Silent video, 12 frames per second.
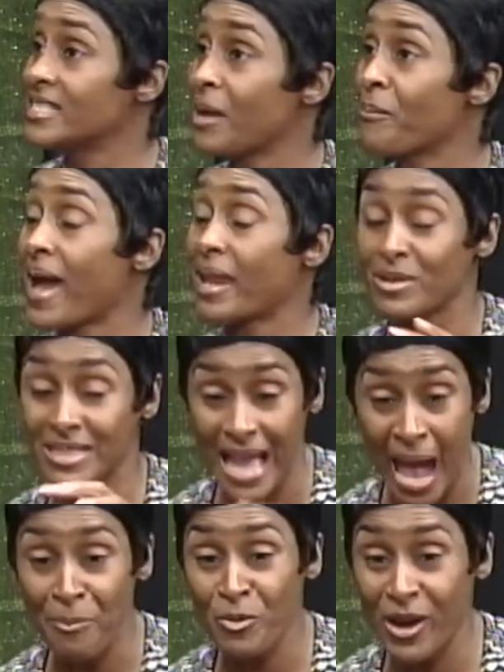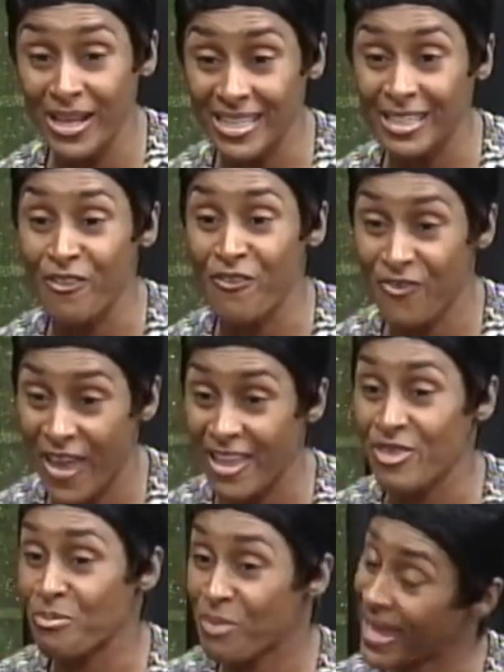Somebody was operating in the faith
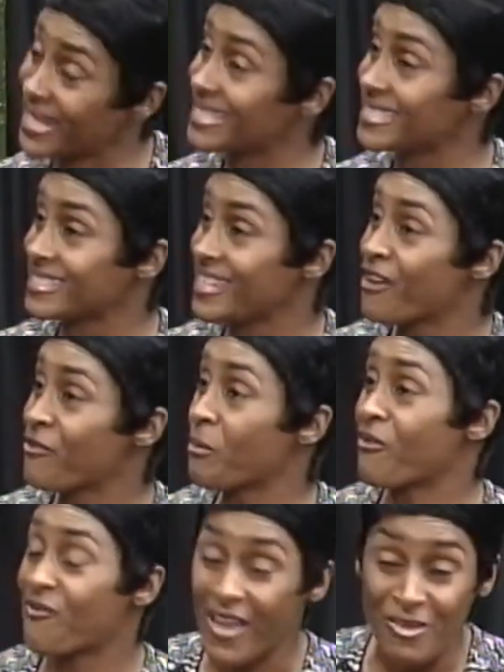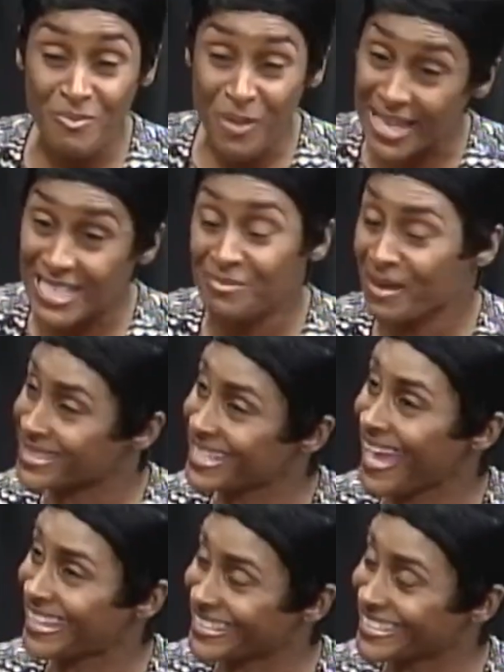based from a faith based
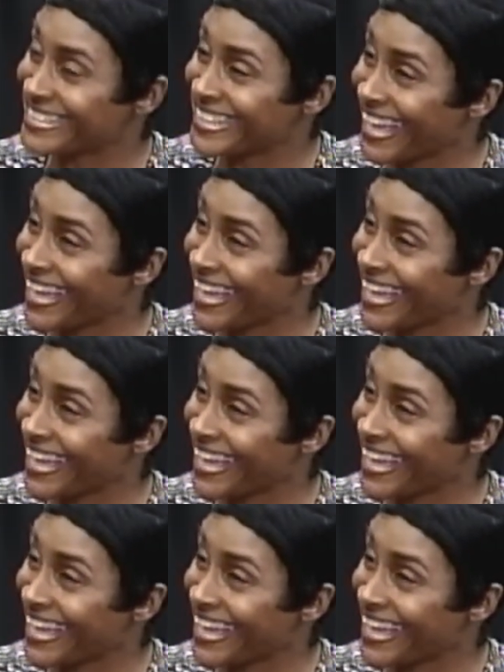mentality. Yes.